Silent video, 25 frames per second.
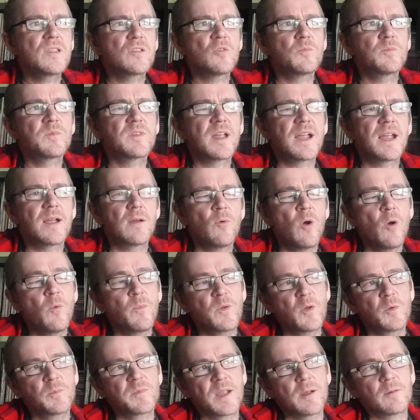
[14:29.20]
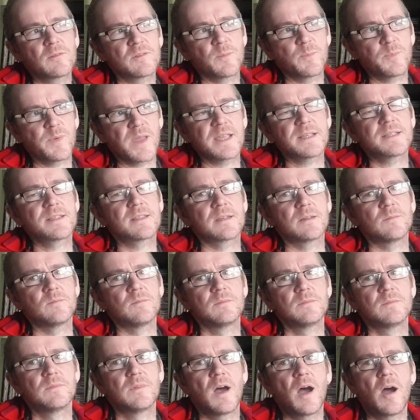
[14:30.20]
up there. It won't be up there with the best of them,
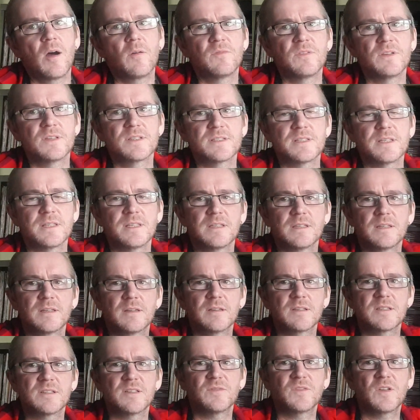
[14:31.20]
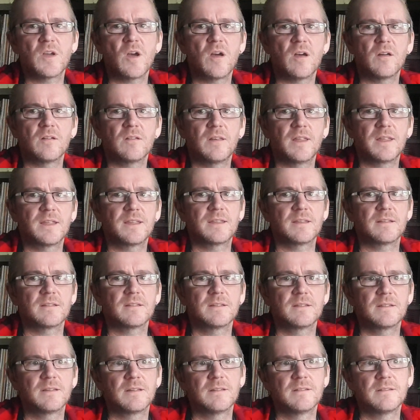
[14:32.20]
obviously, because you've got like
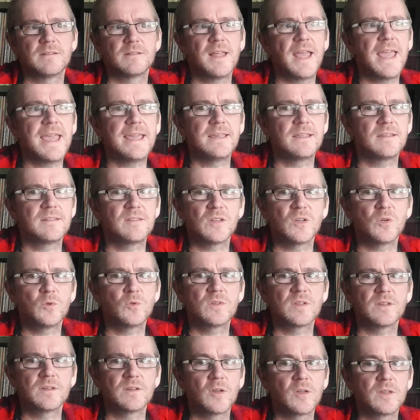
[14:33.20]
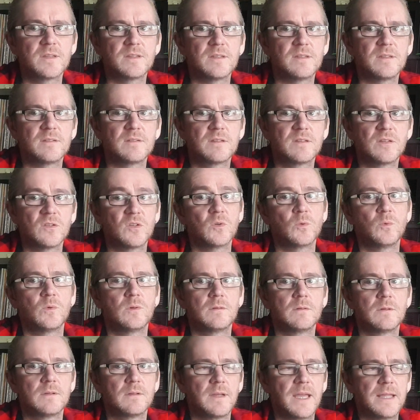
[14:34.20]
82 to 92
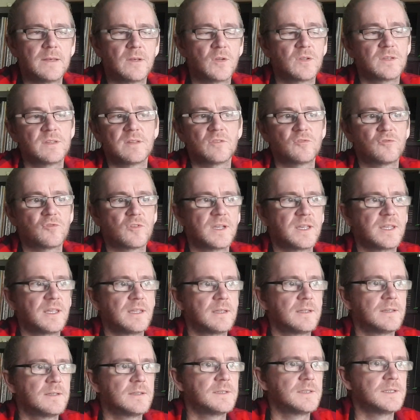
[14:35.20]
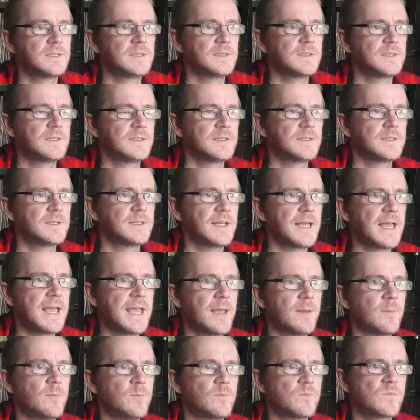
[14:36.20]
and 93.
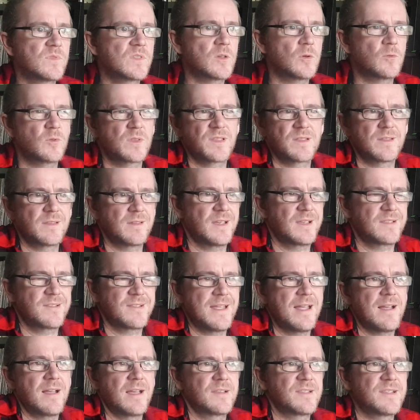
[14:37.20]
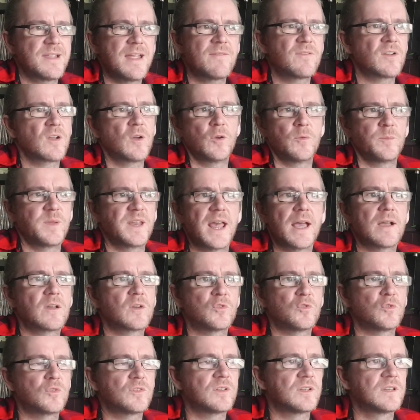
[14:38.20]
So it's never going to be that
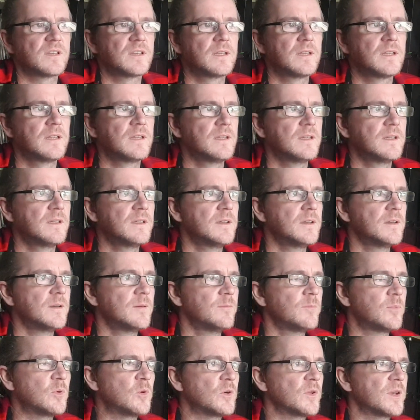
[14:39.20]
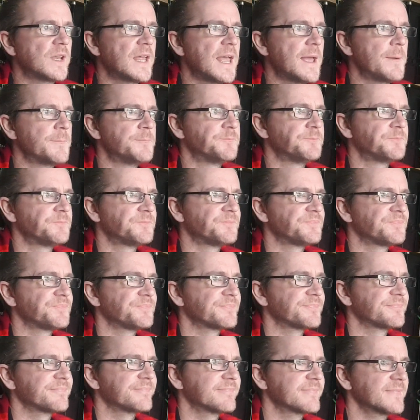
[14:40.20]
good. But
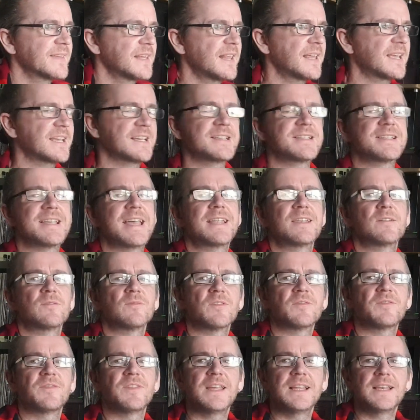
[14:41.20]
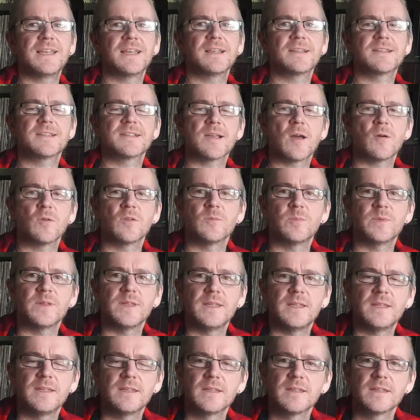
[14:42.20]
like I said, I have a feeling it's going to
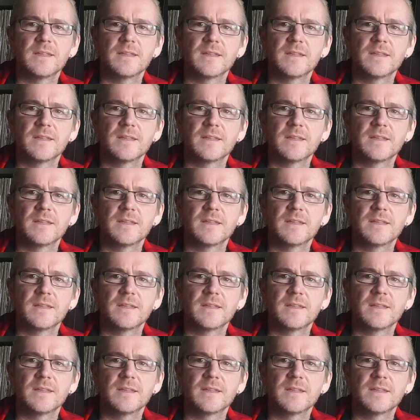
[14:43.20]
be